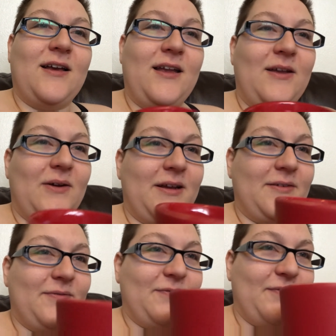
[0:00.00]

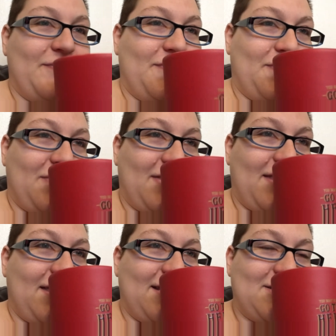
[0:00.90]
Anyway.
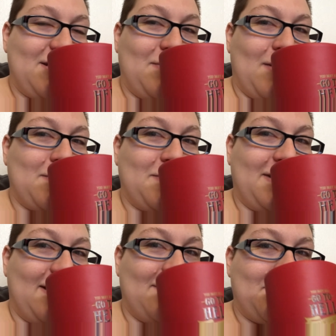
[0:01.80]
She
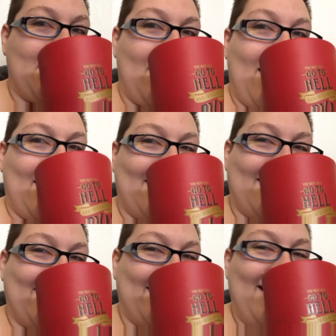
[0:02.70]
probably loves me.
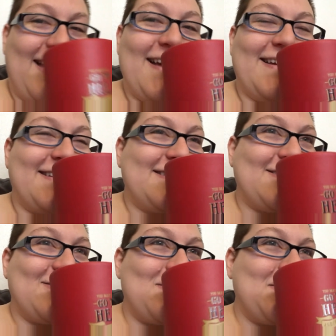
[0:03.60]

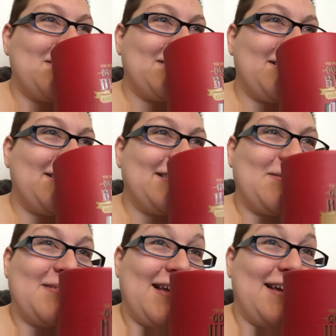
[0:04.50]
It's so embarrassing, because
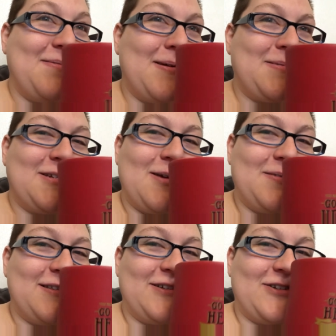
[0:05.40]
I'm, like, in my
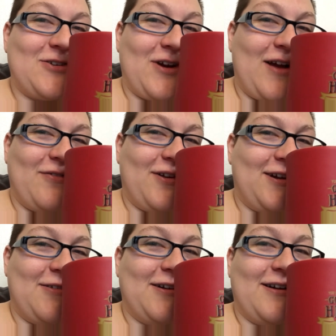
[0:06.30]
pajamas, and there's crap
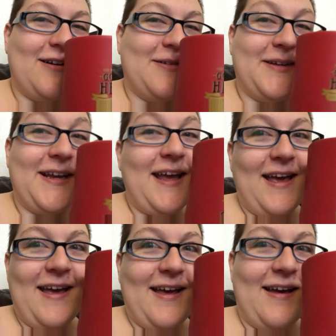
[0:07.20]
falling in my car. I'm like,
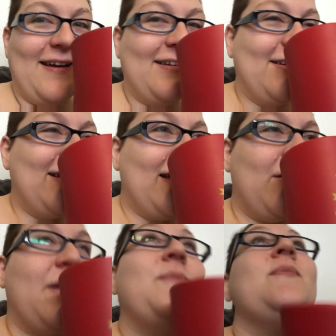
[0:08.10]
yeah.
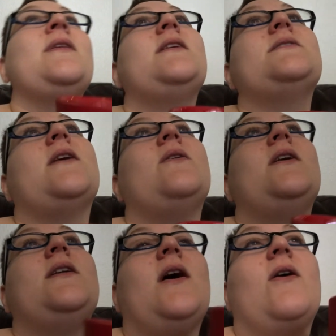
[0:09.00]
Anyway. So,
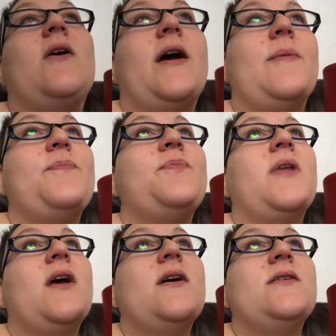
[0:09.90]
no, okay.
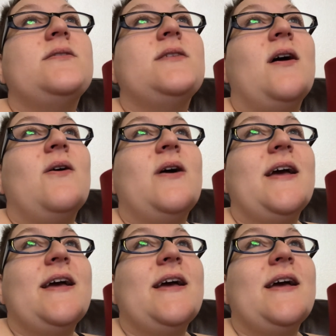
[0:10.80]
So,